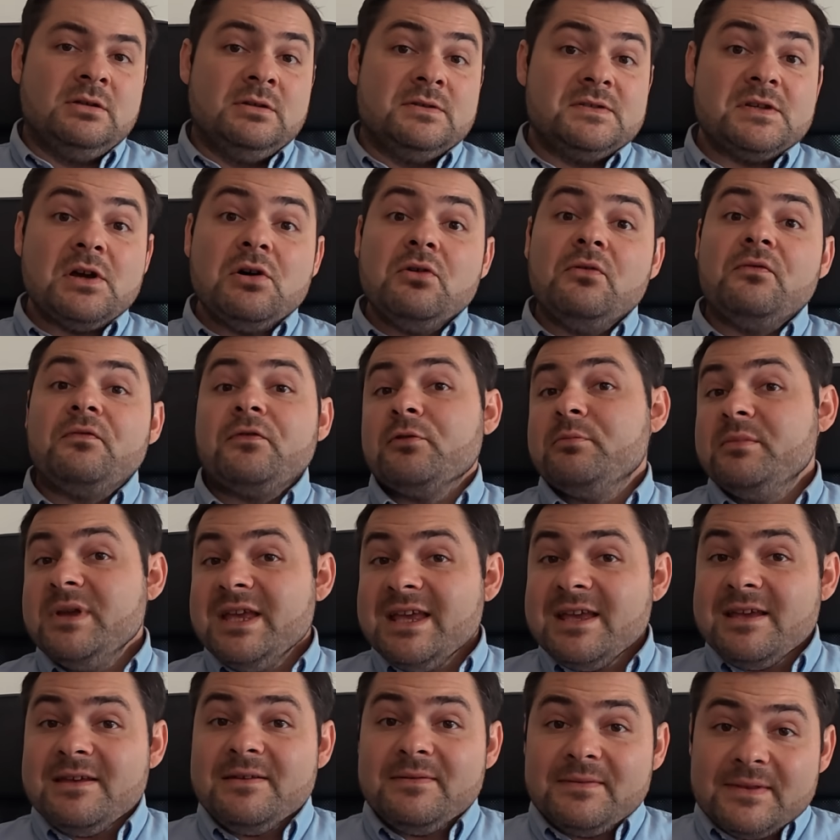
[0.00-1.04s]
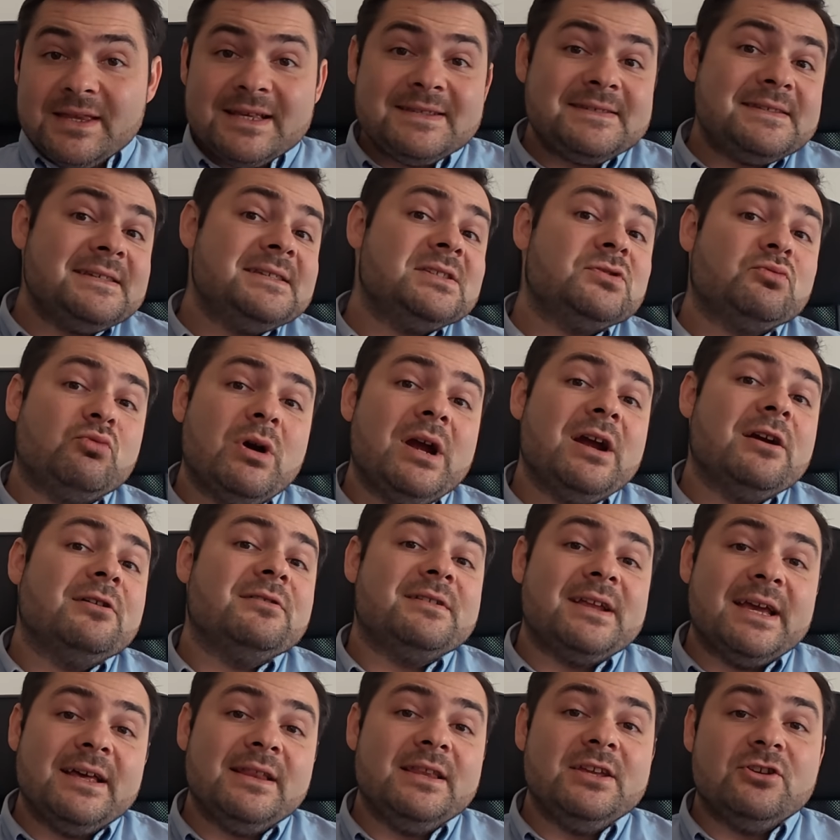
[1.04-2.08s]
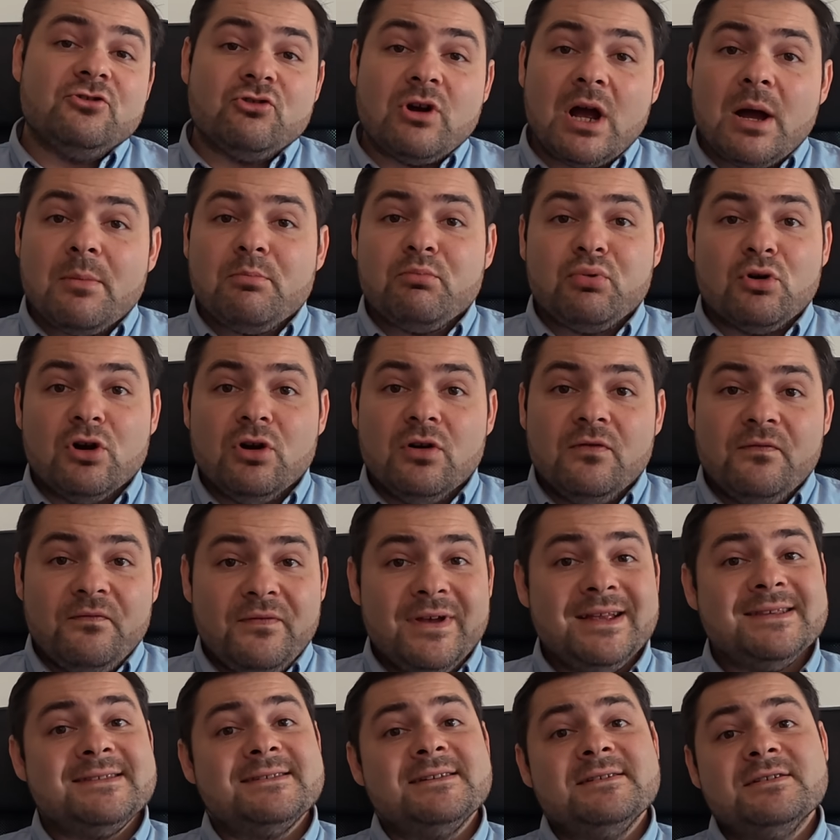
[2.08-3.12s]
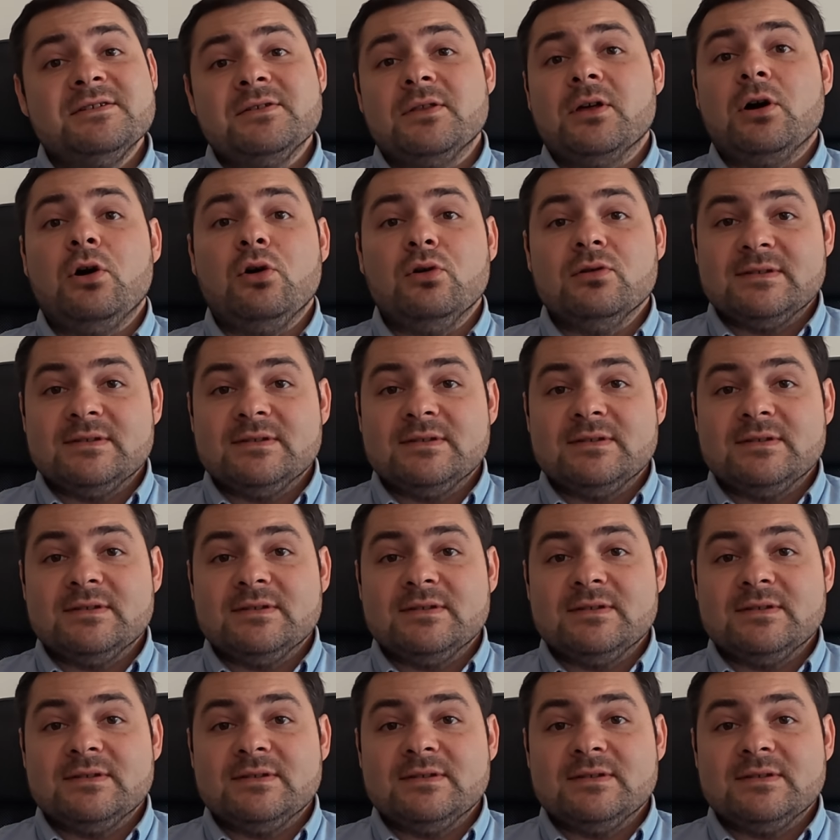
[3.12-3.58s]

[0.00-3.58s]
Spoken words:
So for me, this is where Daily Drop Pro fits into the whole